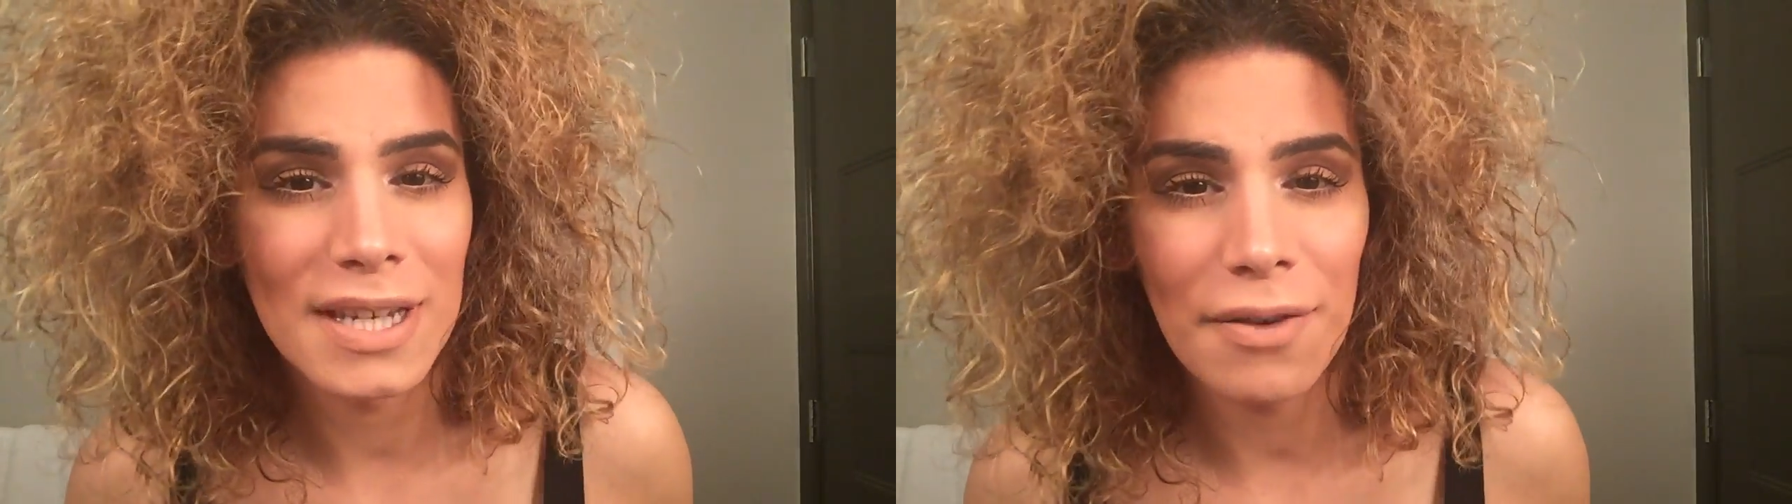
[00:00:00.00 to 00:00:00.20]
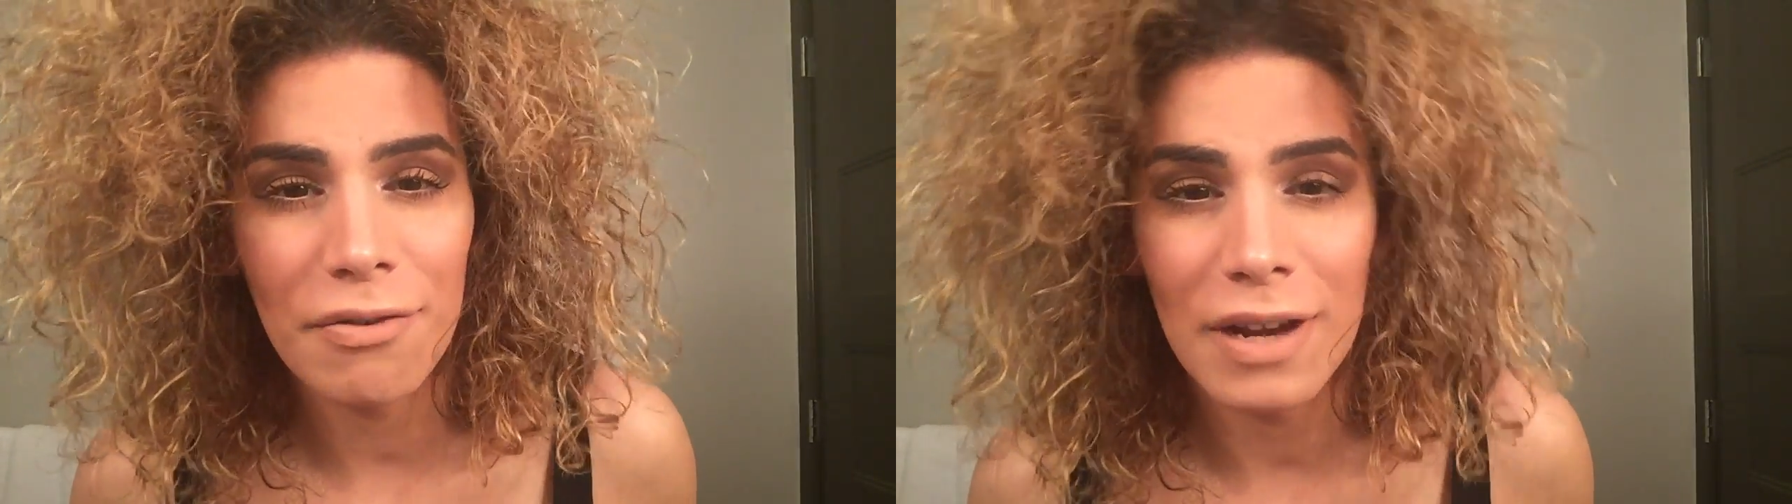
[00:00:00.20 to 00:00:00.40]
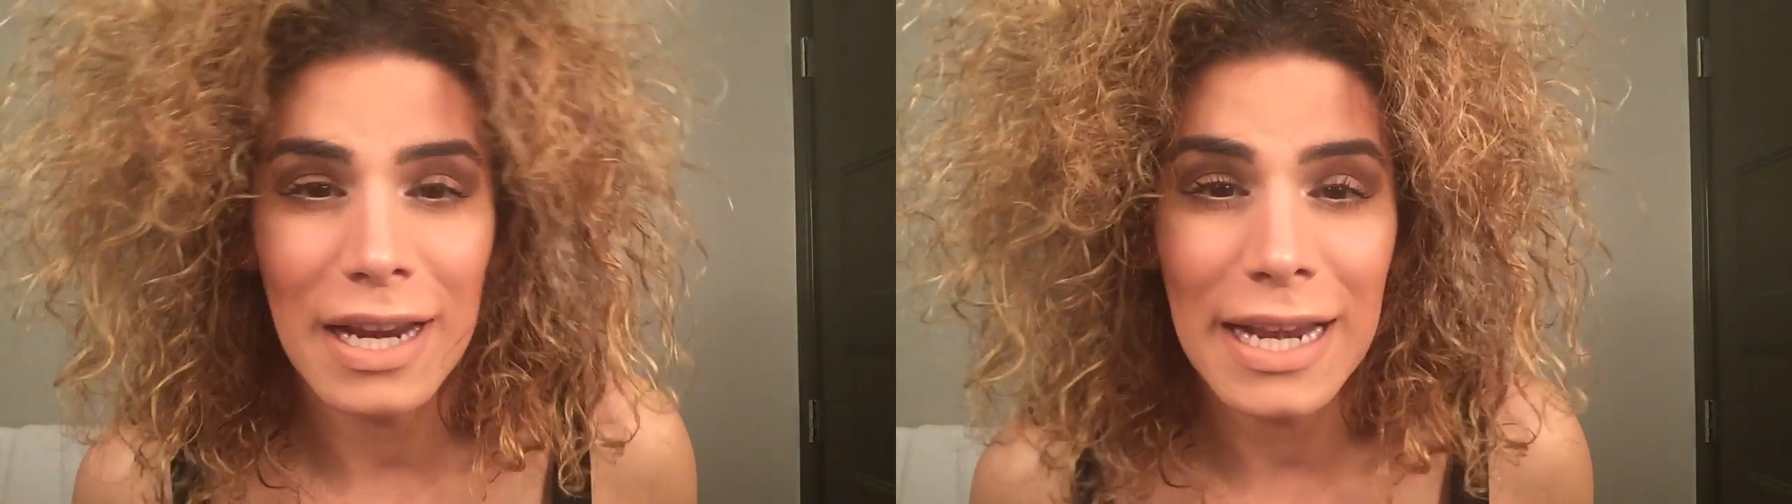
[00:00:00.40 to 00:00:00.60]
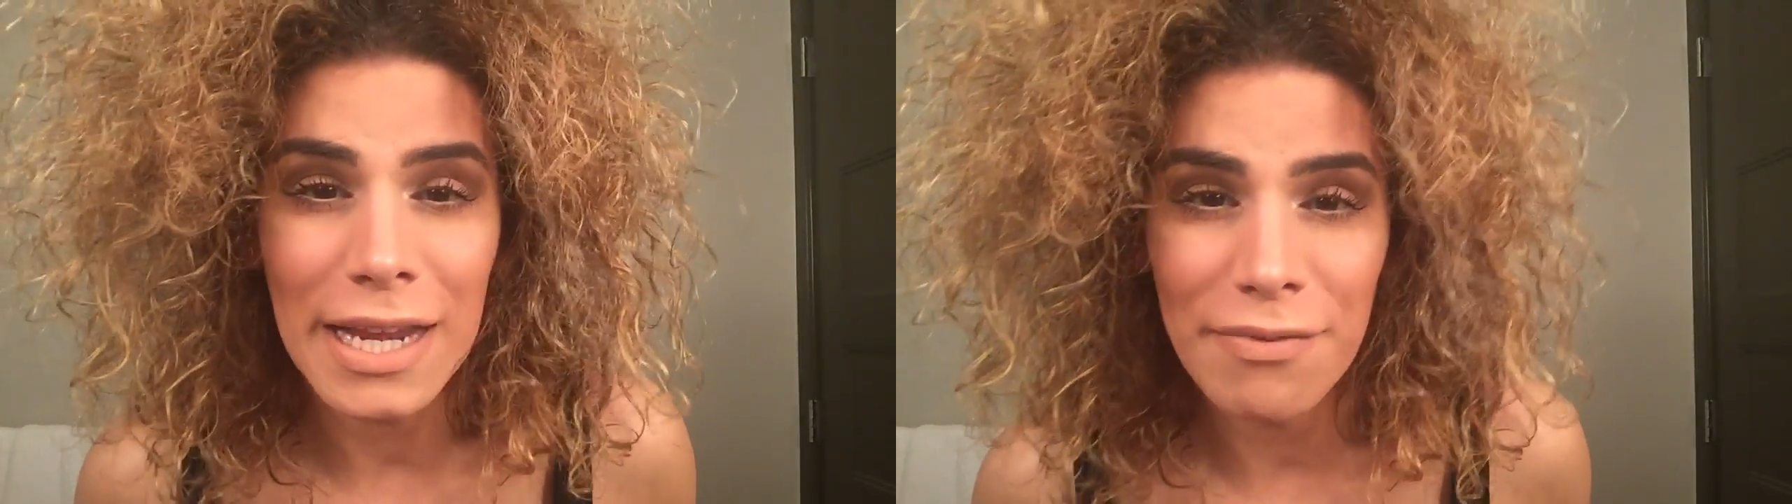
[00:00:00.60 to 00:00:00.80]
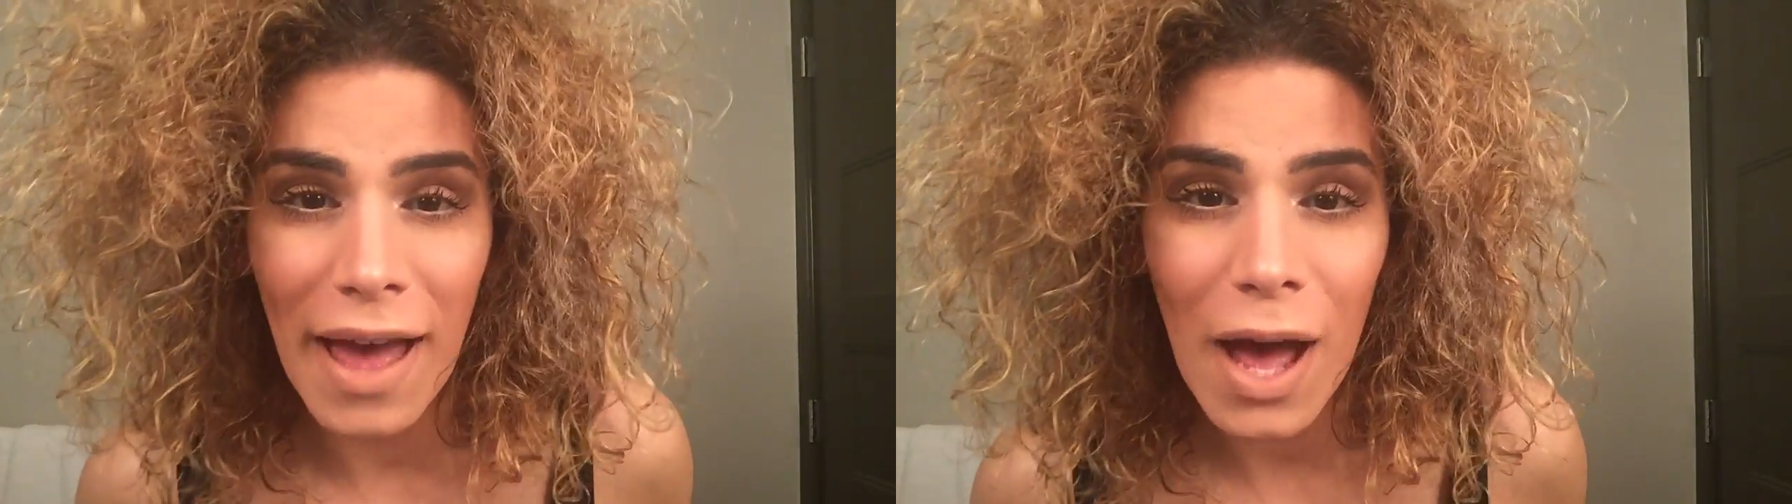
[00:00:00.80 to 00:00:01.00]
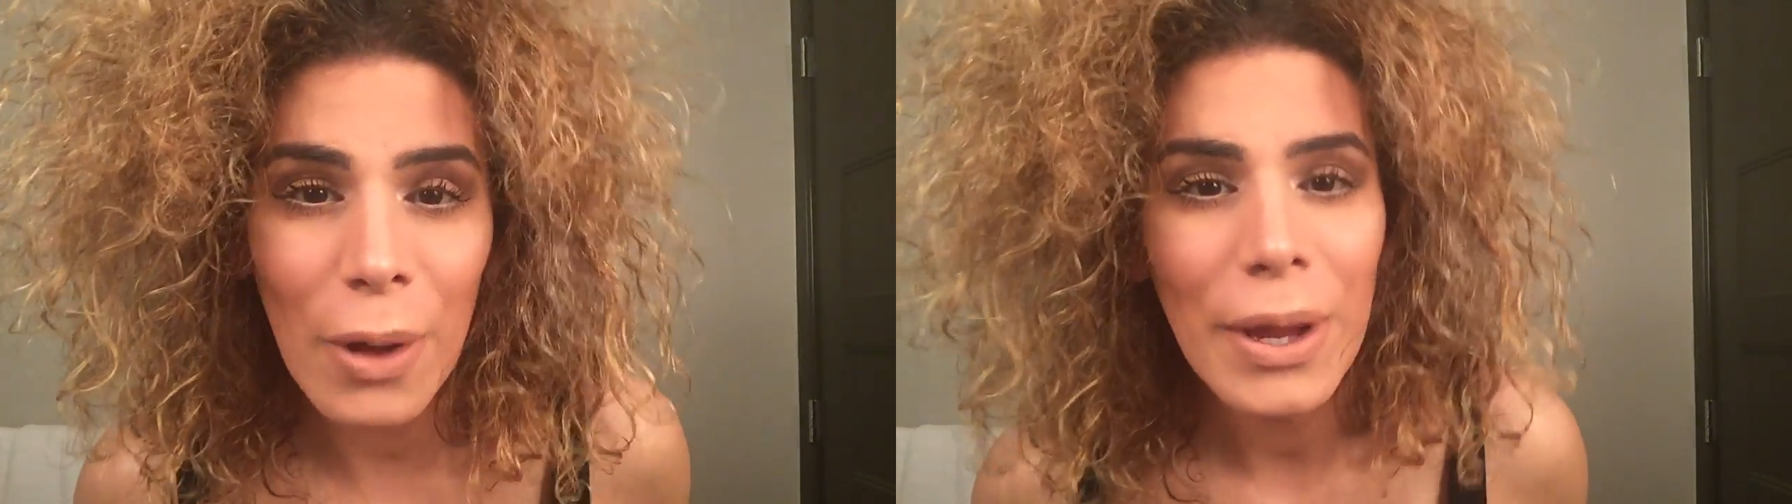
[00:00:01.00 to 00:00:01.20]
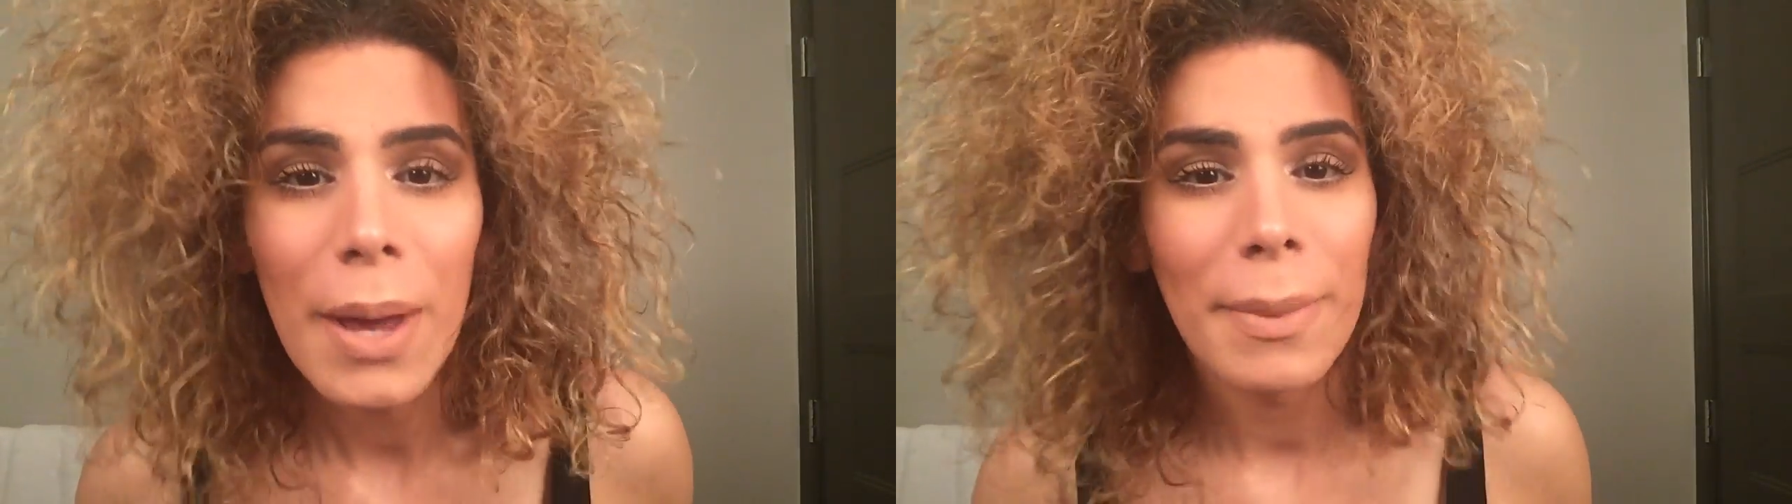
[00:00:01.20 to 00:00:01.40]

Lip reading: definitely leave out,